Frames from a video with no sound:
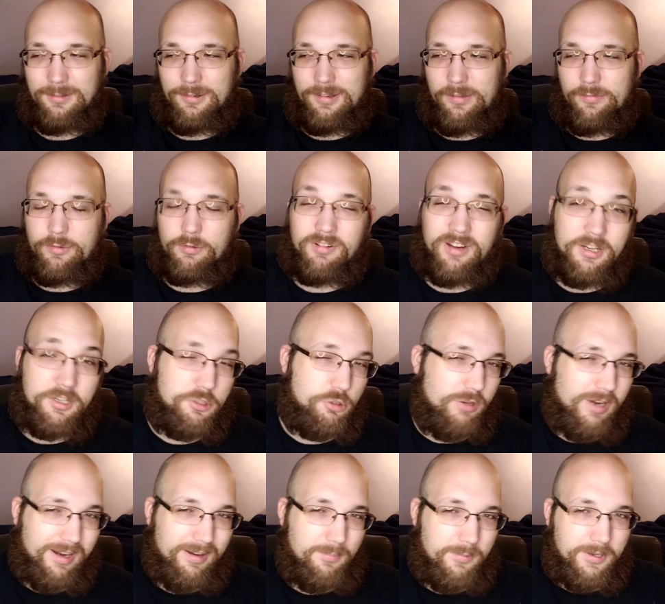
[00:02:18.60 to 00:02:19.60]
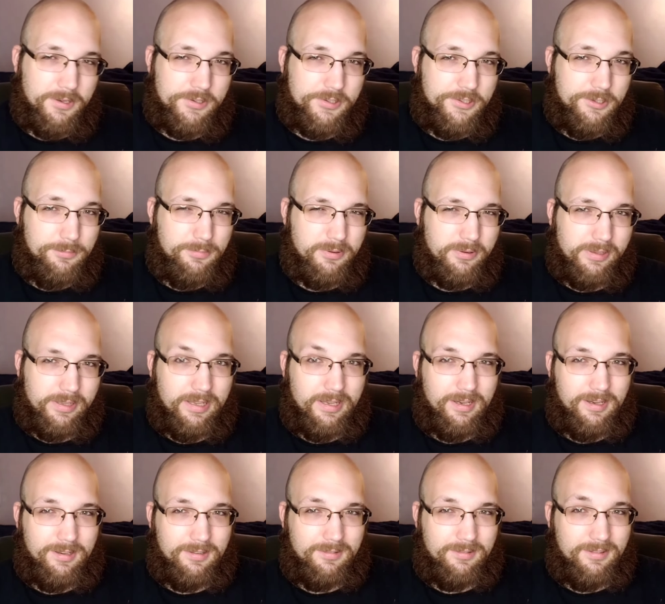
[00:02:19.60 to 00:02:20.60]
if you watch Dragon Ball Super,
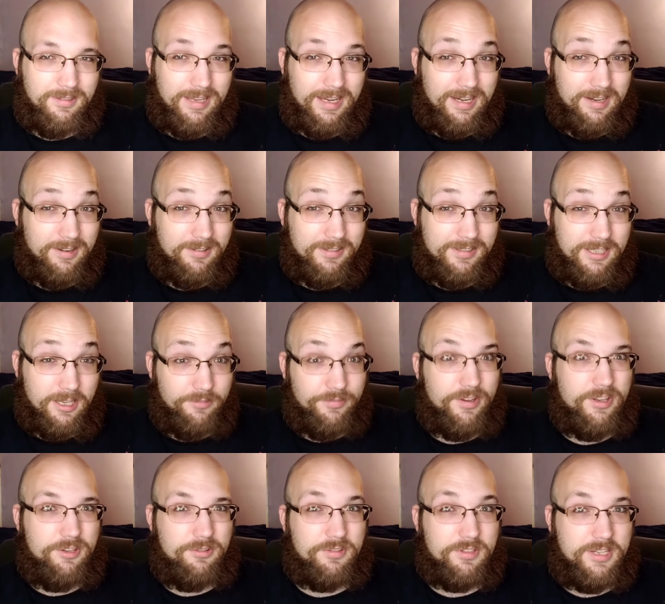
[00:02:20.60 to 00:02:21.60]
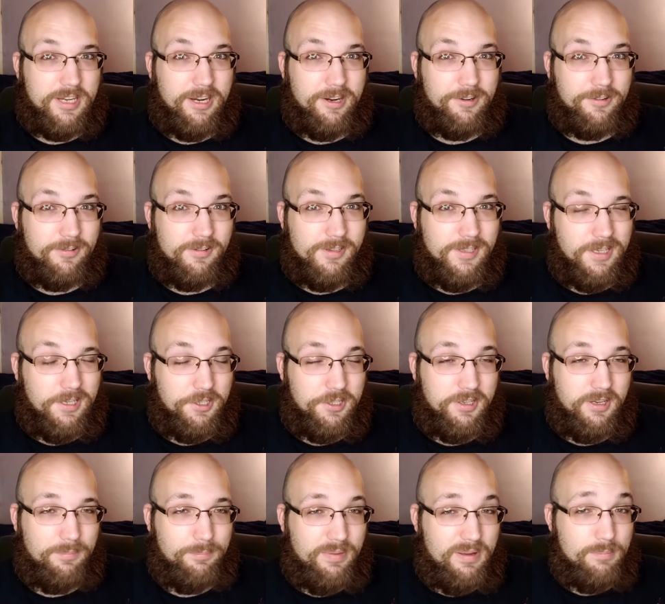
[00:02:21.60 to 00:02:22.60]
they kind of delve into his
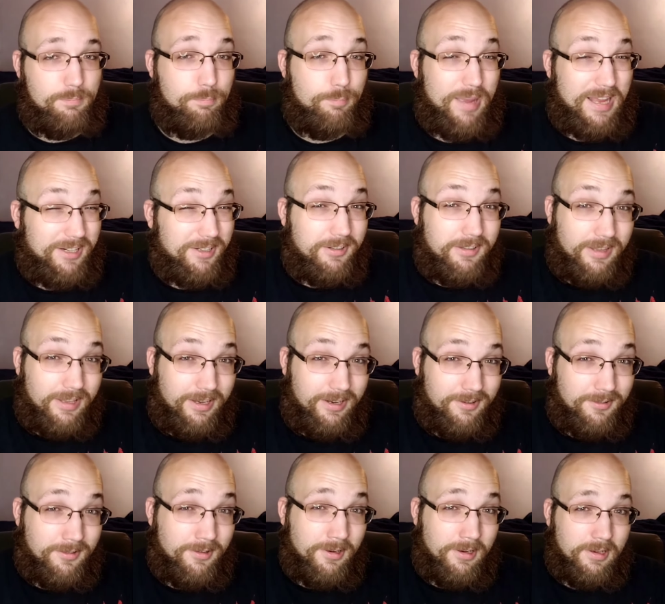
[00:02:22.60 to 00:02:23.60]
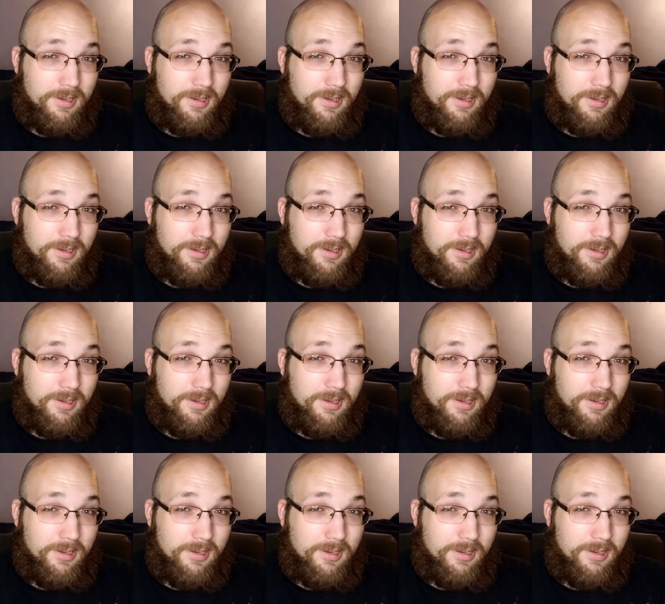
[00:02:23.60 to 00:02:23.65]
characterization a bit better there,